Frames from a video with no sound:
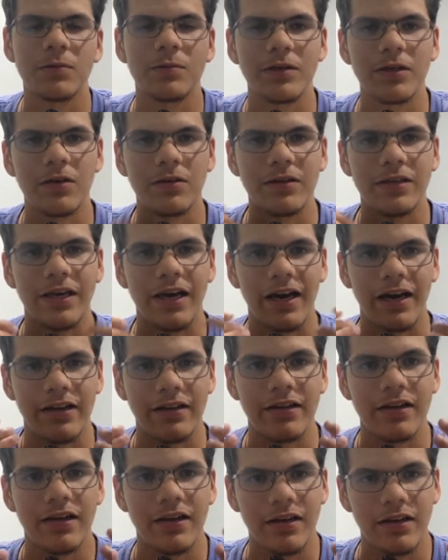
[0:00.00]
We only had
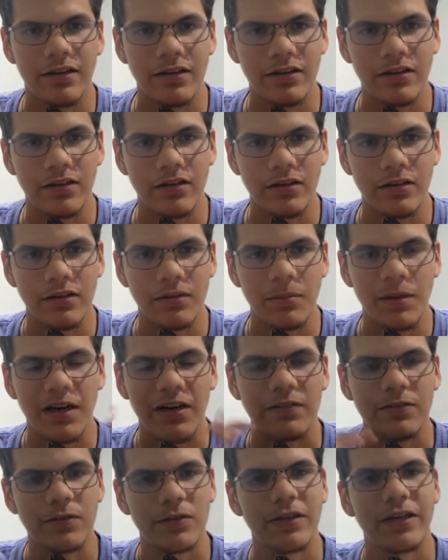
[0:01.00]
the
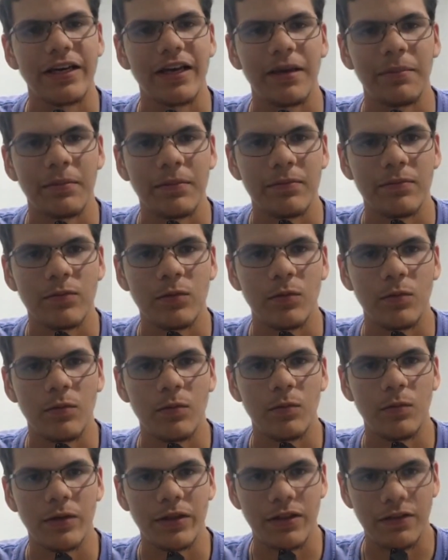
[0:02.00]
microphone that came
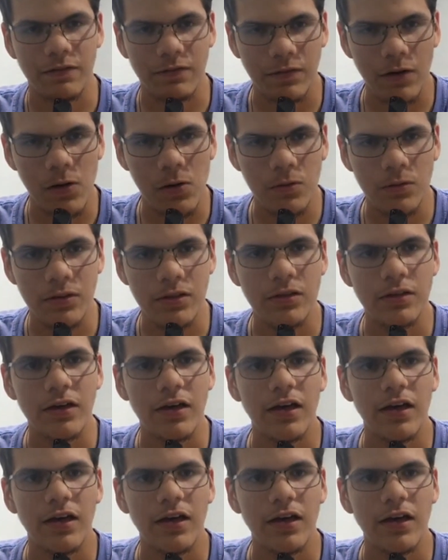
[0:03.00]
with the phone,